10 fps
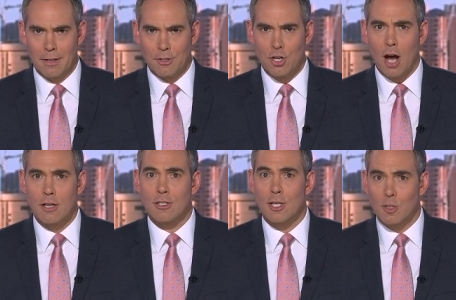The
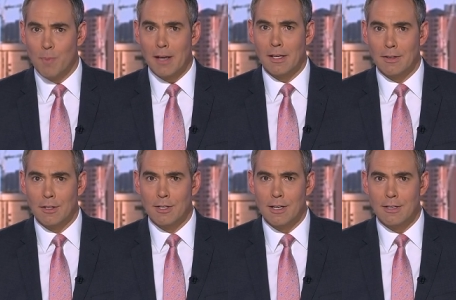judge suspending
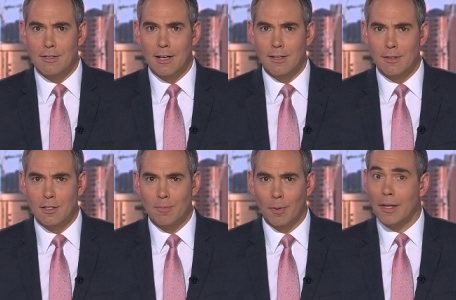the teen's
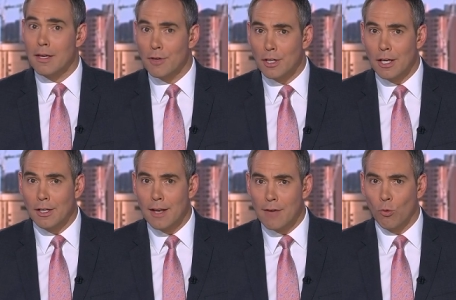sentence, believing
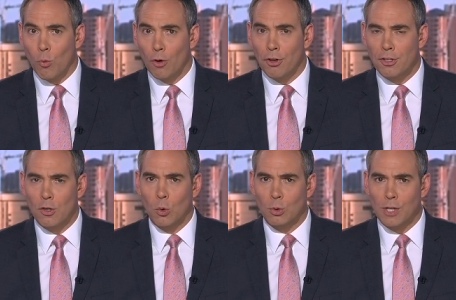he'd never wanted to
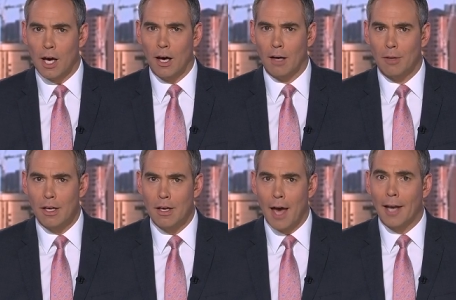cause harm
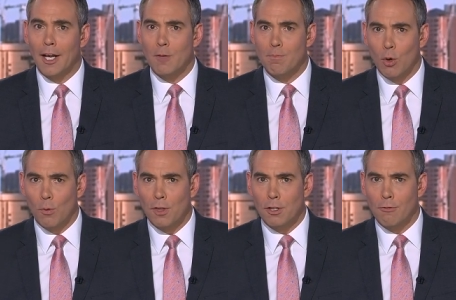and had
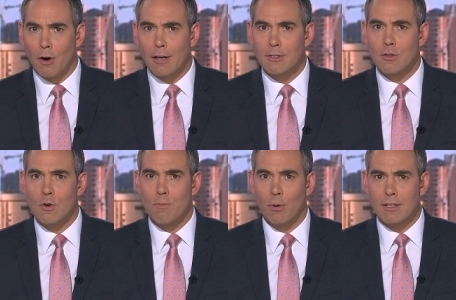built the device
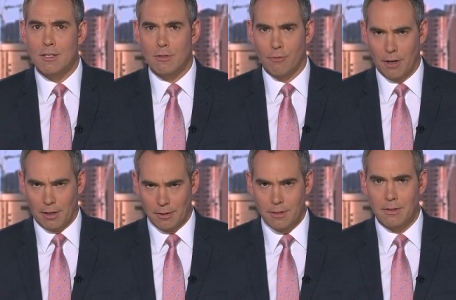to impress his
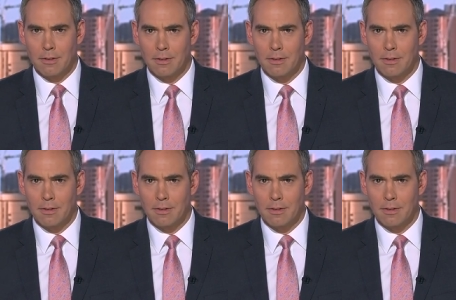friends.